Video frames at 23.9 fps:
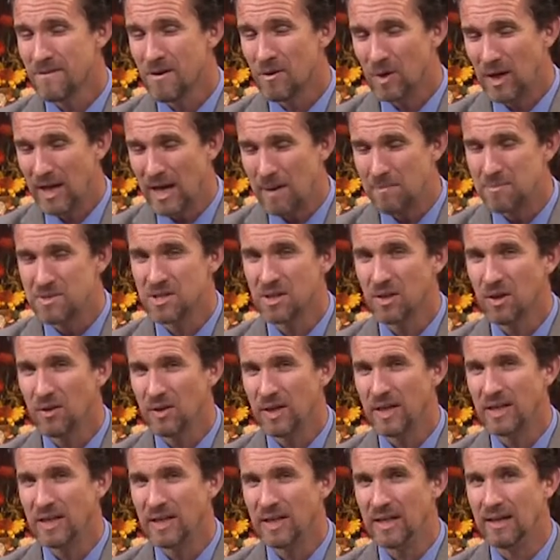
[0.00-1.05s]
Well, he
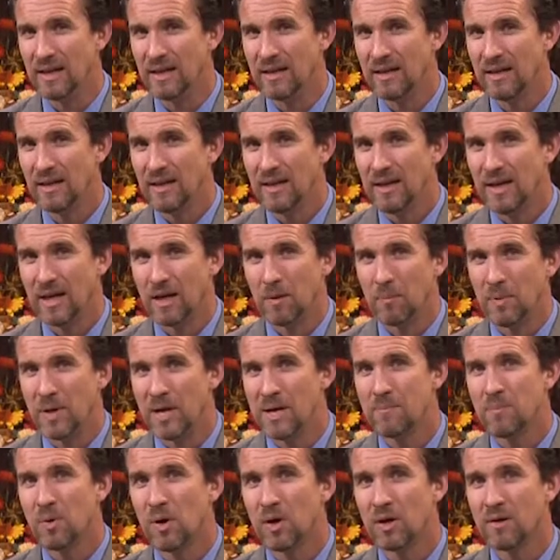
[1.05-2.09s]
absolutely did. And a
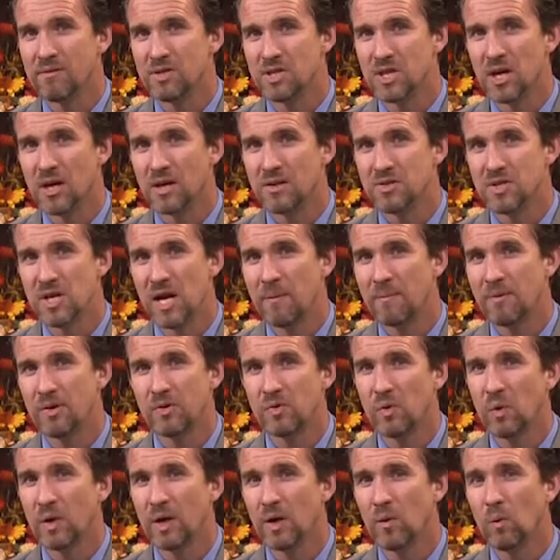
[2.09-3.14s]
big part of John chapter
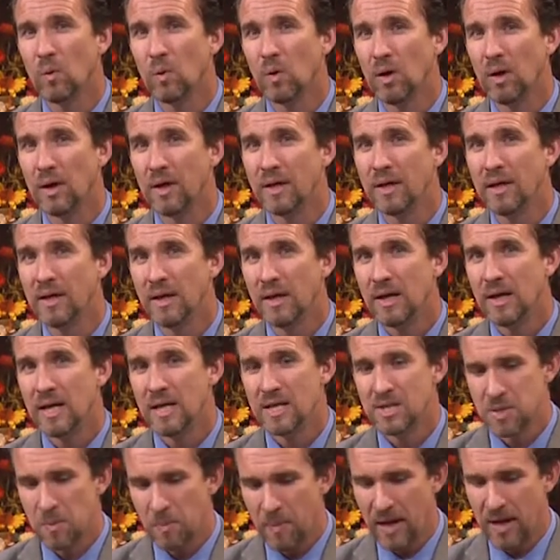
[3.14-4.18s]
21
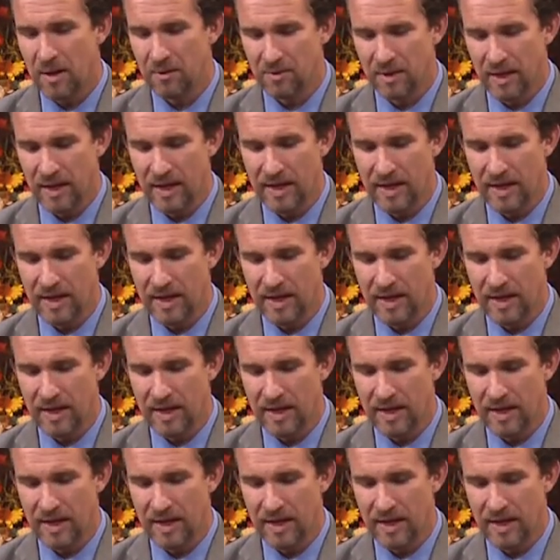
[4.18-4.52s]
is about